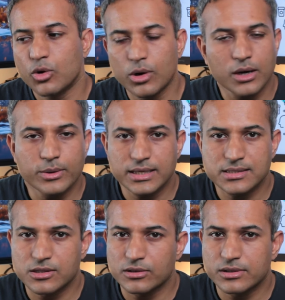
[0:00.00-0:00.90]
Huawei
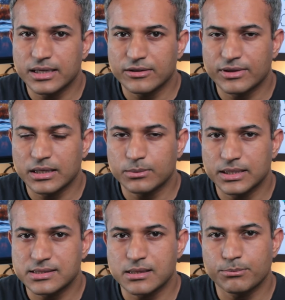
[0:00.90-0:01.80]
is not really available
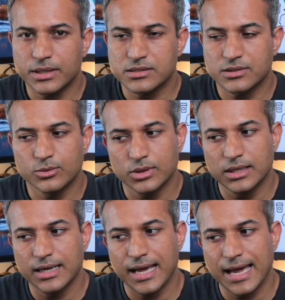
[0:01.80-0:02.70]
in some parts of the
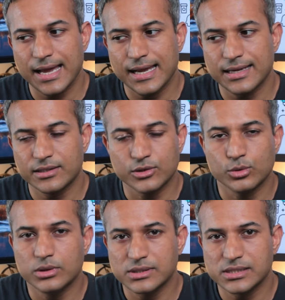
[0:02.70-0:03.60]
world, and
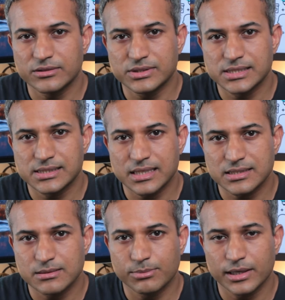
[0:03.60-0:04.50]
Google services are
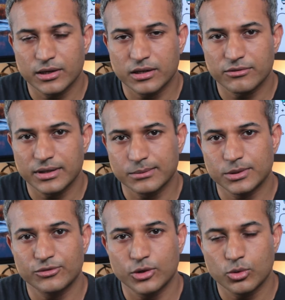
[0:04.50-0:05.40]
simply not
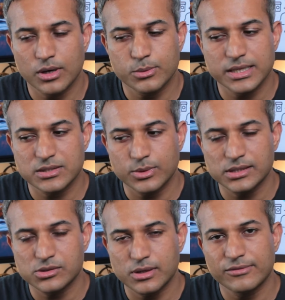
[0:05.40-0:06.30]
available for Huawei as
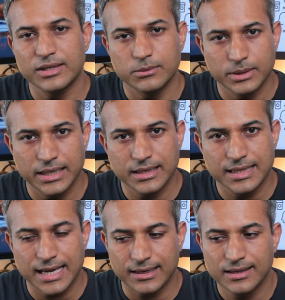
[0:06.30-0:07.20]
well, so I've eliminated
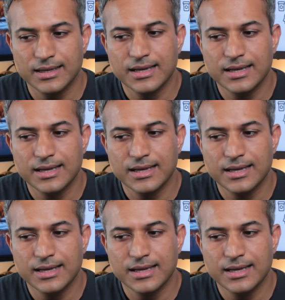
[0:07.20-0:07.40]
that.